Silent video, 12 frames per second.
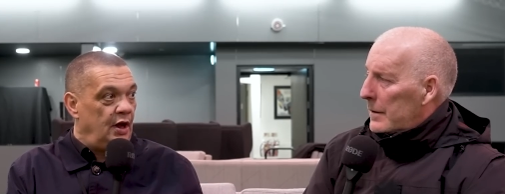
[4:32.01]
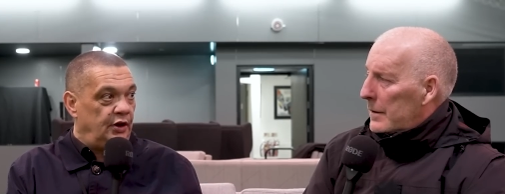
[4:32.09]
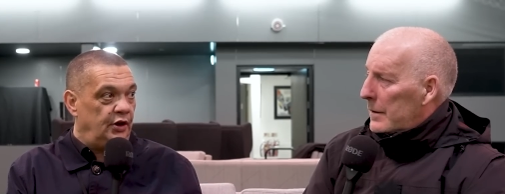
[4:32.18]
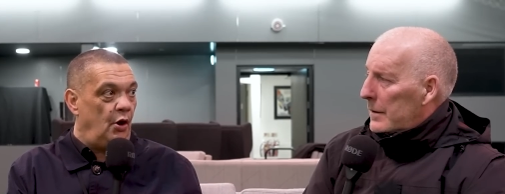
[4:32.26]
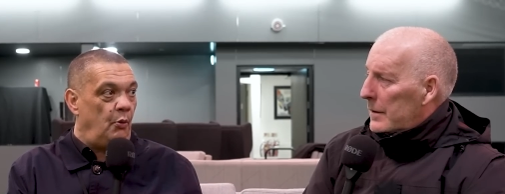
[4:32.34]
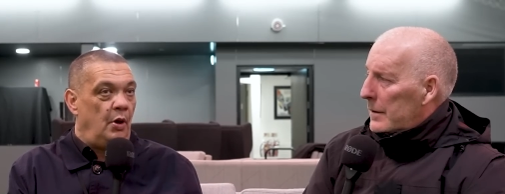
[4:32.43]

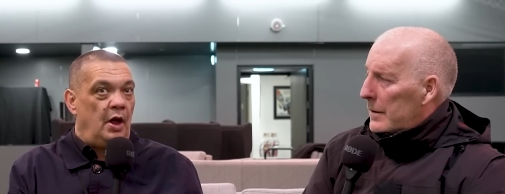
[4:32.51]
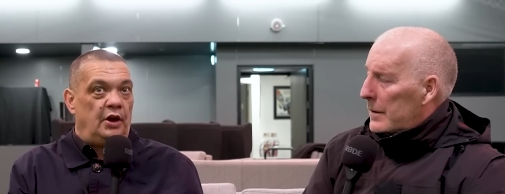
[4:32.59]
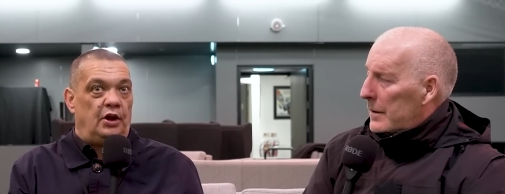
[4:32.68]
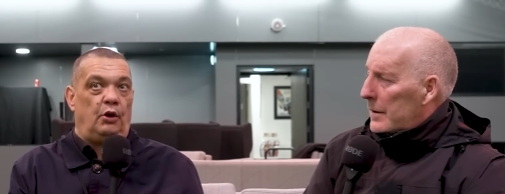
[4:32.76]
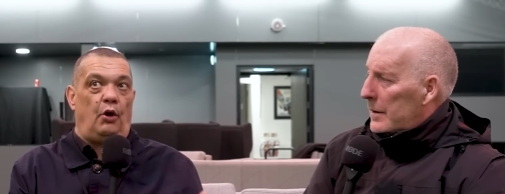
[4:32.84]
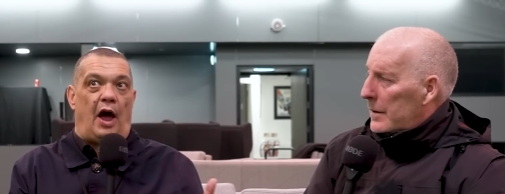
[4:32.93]
Speaker 1: You know,
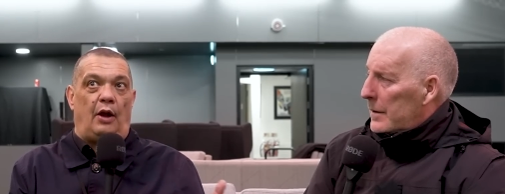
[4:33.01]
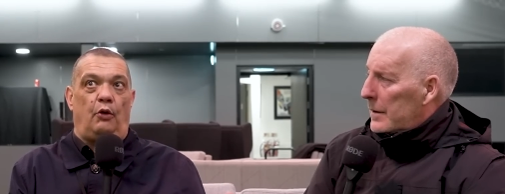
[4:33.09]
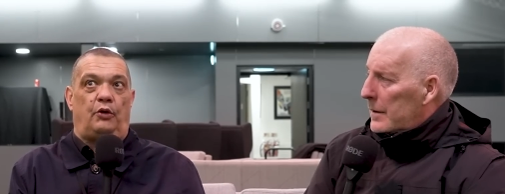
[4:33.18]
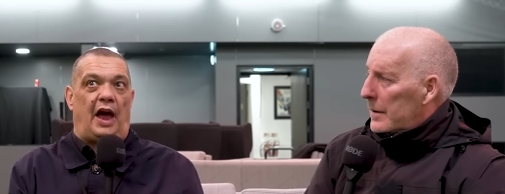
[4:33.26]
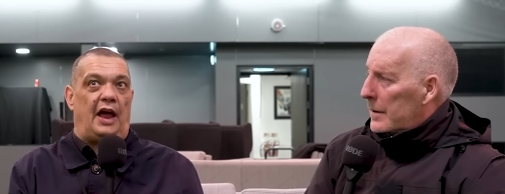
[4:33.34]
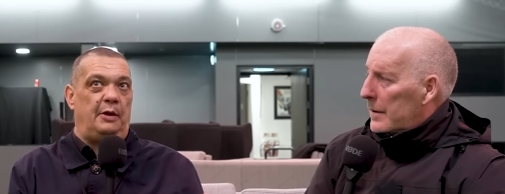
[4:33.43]
you look. I
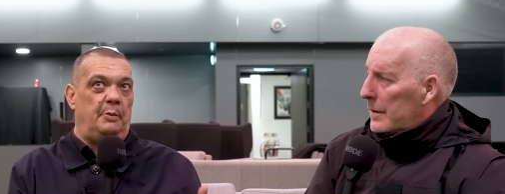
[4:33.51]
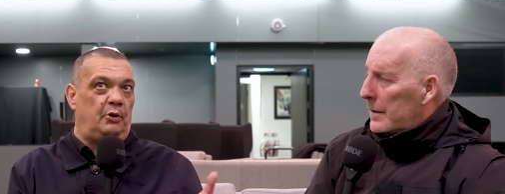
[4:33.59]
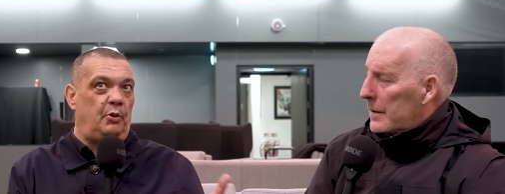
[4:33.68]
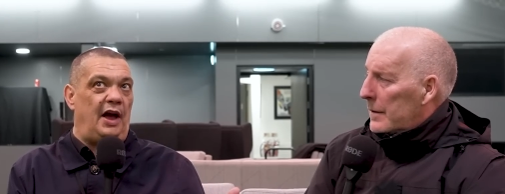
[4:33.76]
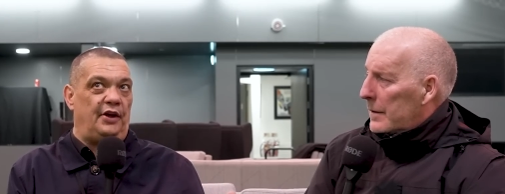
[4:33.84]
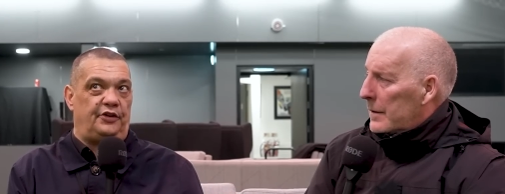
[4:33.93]
look at Harry
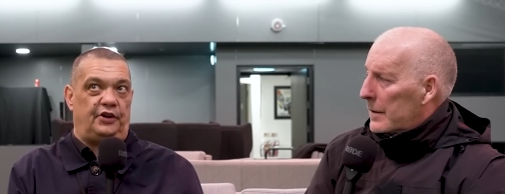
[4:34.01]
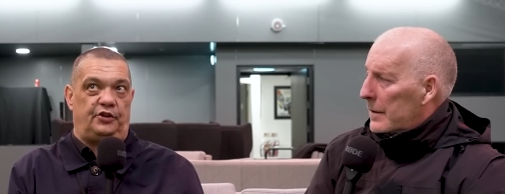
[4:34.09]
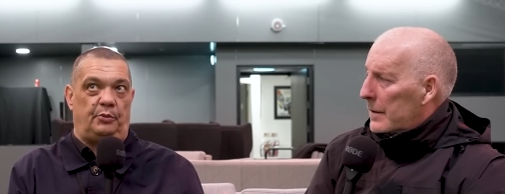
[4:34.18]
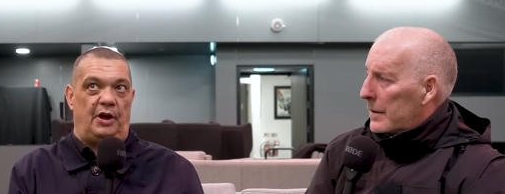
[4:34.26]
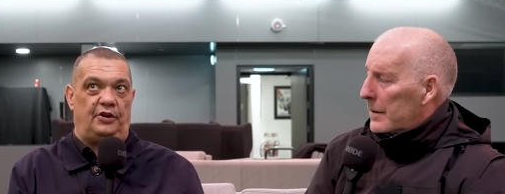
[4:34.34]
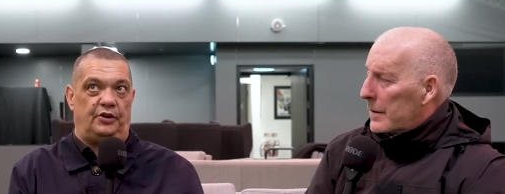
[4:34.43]
Maguire's
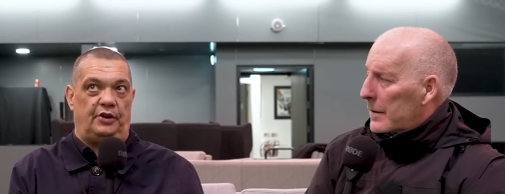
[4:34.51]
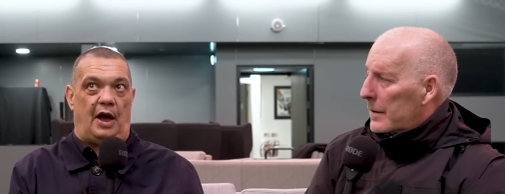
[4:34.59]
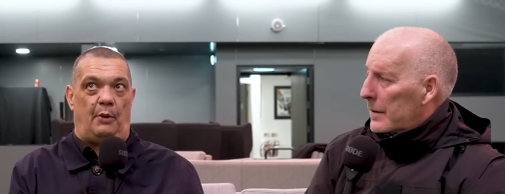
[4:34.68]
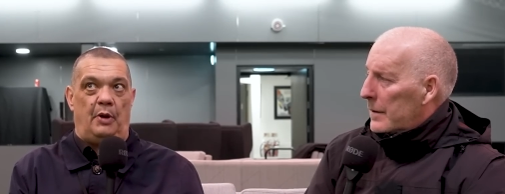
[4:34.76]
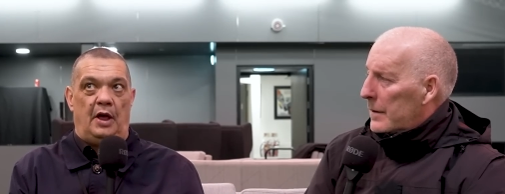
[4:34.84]
situation now.